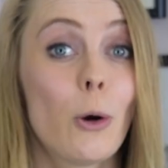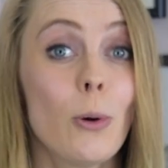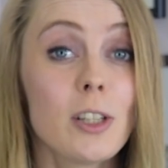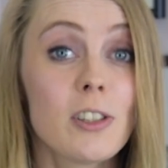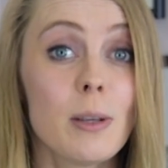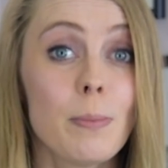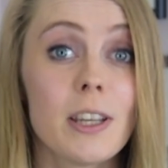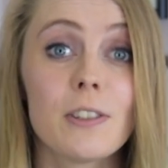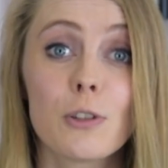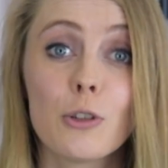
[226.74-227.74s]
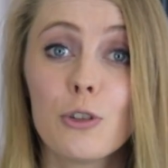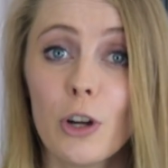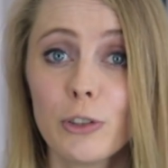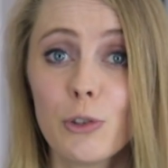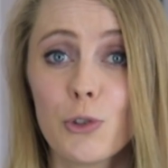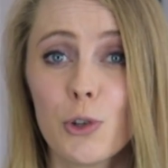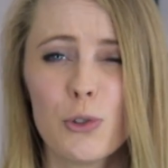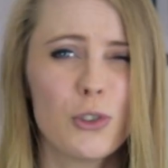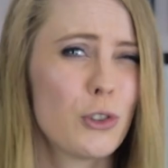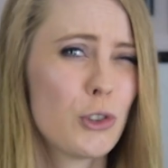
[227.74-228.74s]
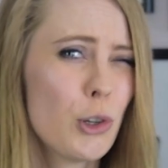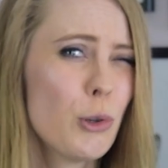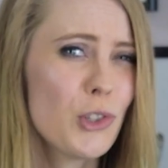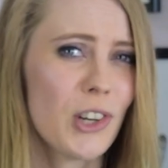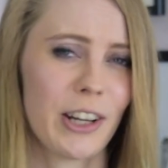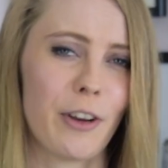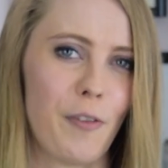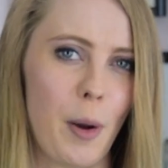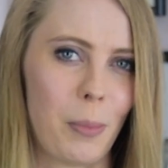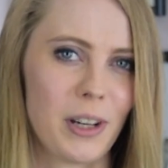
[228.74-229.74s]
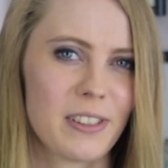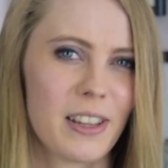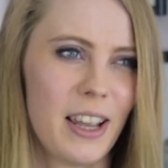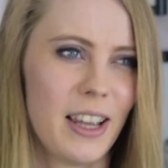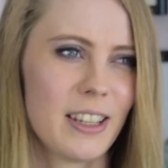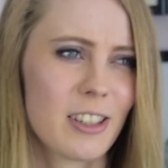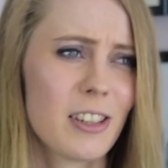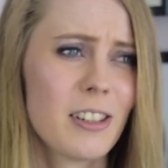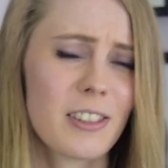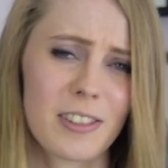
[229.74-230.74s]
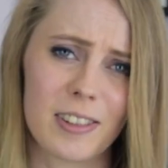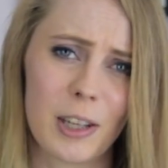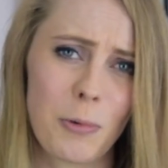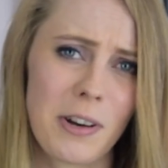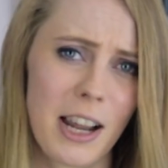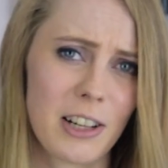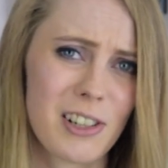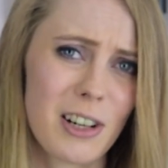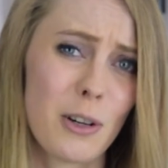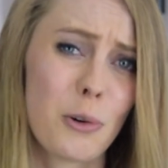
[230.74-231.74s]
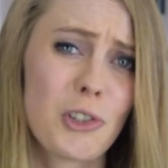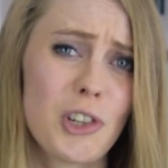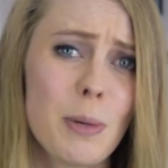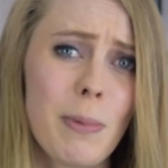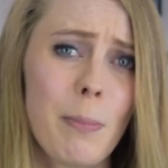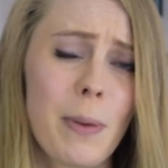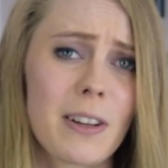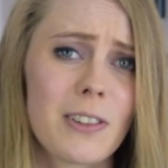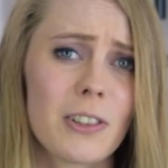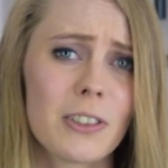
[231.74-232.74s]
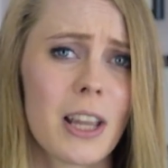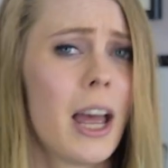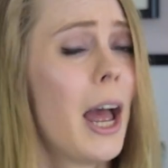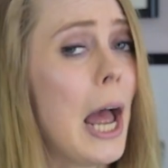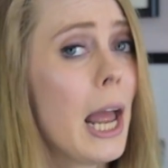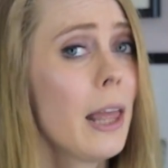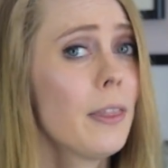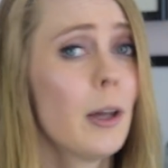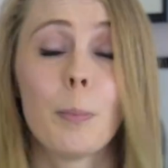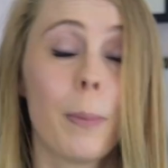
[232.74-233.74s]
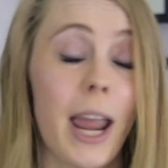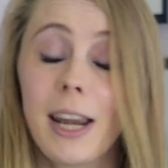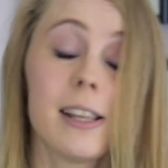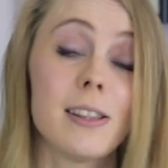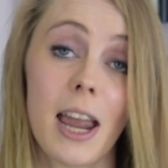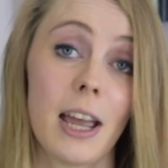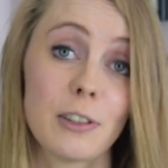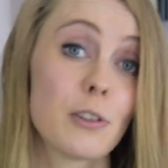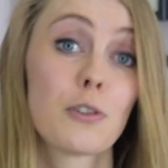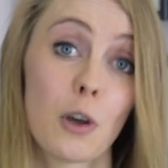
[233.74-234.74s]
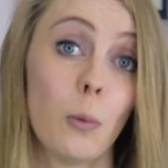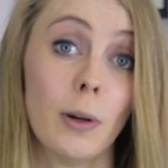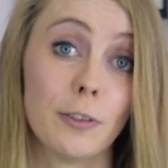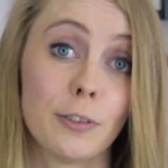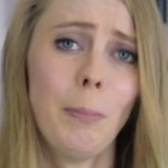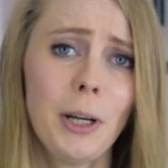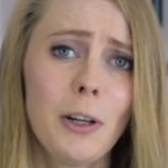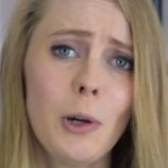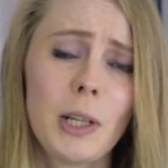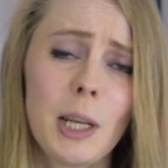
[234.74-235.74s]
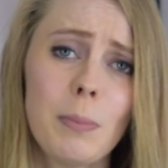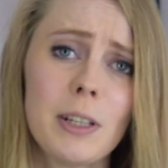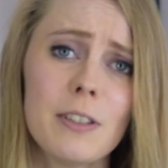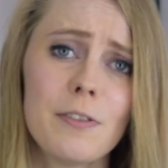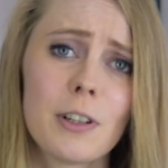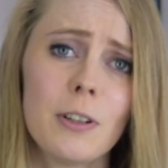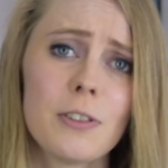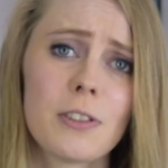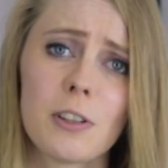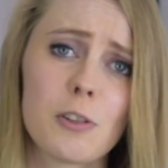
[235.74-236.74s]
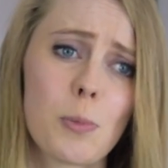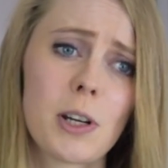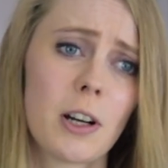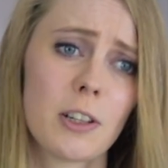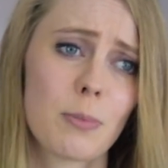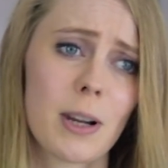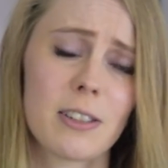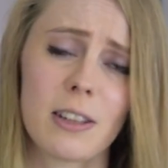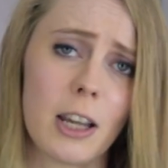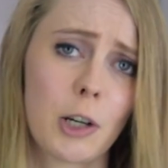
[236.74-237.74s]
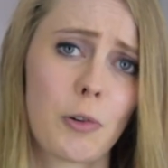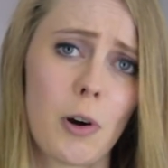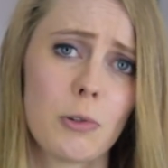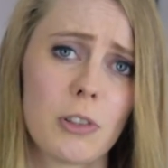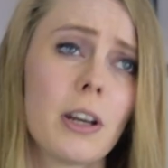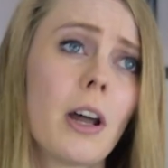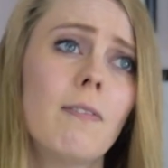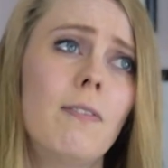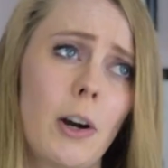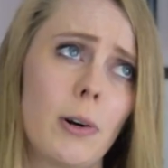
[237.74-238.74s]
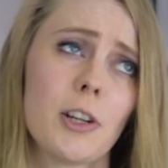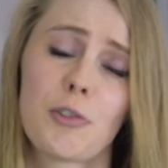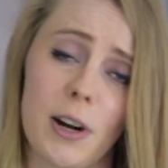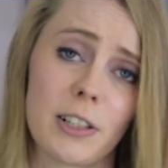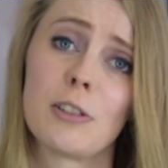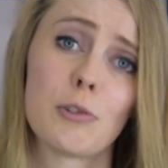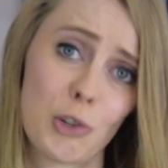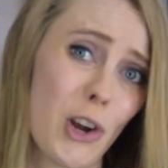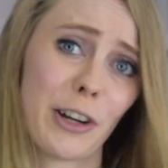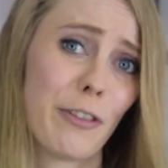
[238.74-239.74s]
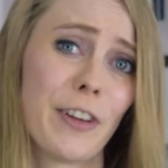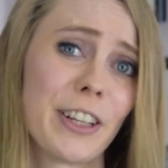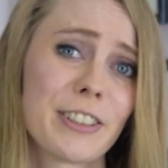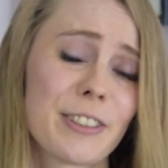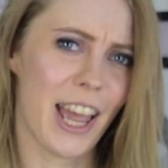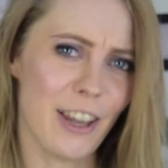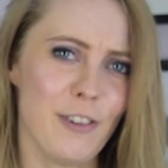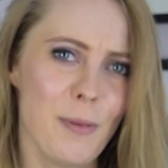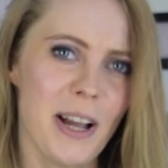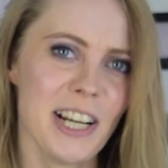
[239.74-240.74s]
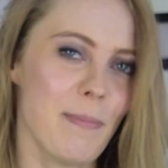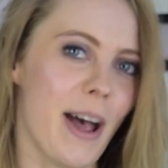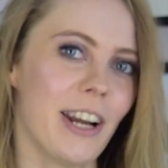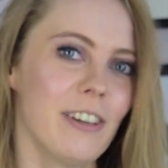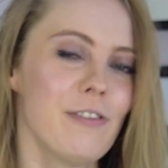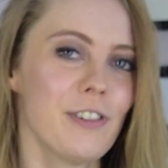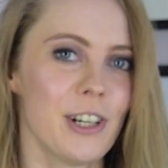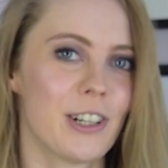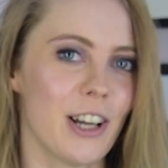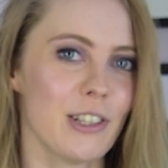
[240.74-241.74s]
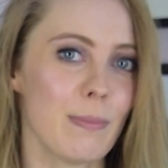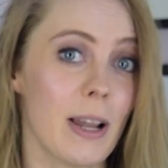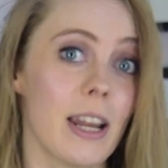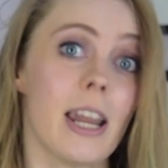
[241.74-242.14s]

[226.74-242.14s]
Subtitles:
A quick tip is to not to choose too shiny fabrics, since they will actually look cheap in pictures and they're a pain in the ass to sew with. But I know it can be difficult since we cosplayers are like crows and are very attracted to shiny things. If you're buying a pattern for your cosplay,